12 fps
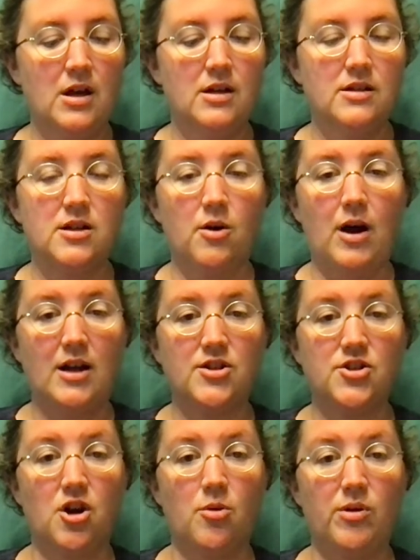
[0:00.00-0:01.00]
So I
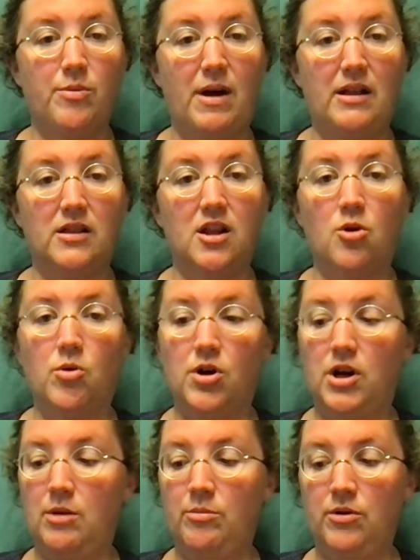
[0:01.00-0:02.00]
start with my lower
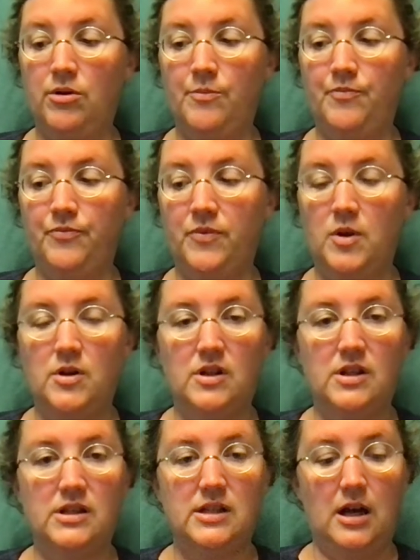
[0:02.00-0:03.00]
number to
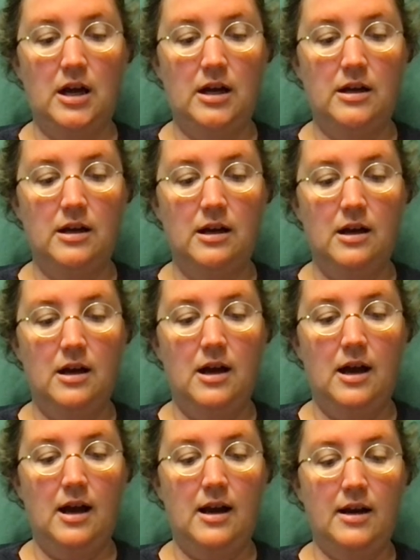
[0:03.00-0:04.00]
the side,
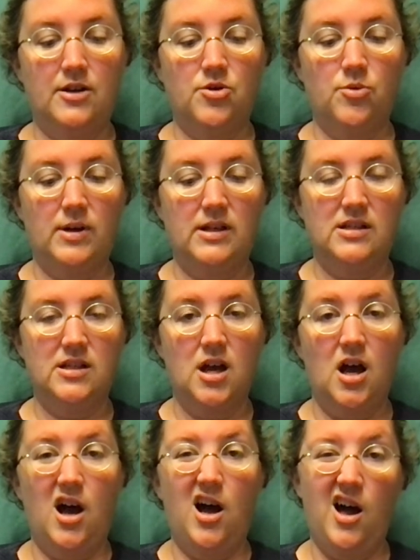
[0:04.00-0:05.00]
and I twist
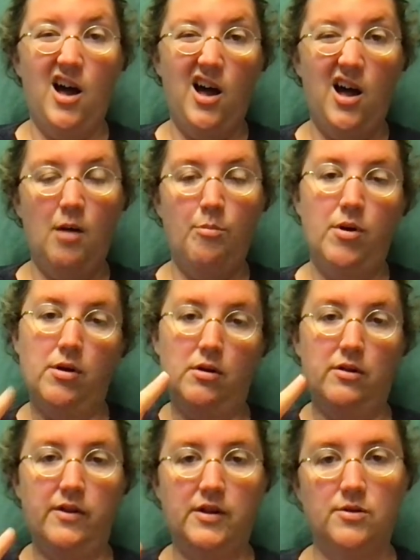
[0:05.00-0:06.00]
up
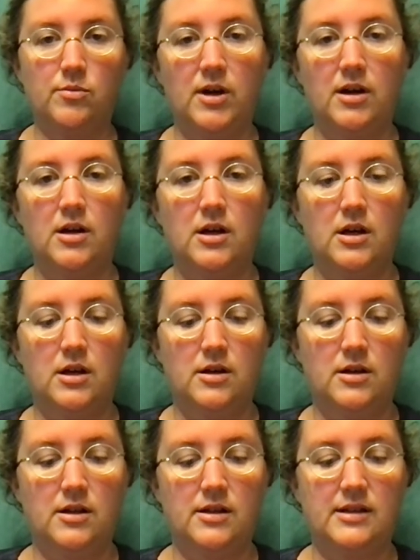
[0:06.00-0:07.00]
this way
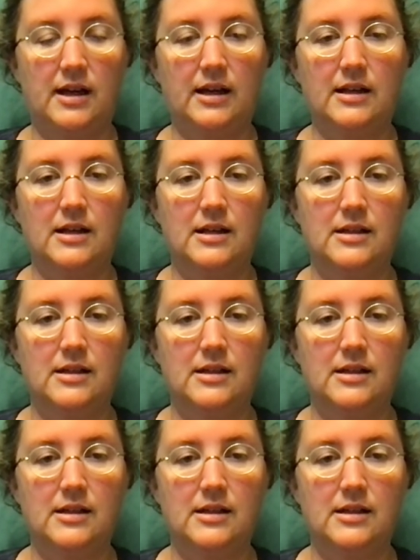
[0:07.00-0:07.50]
to the second.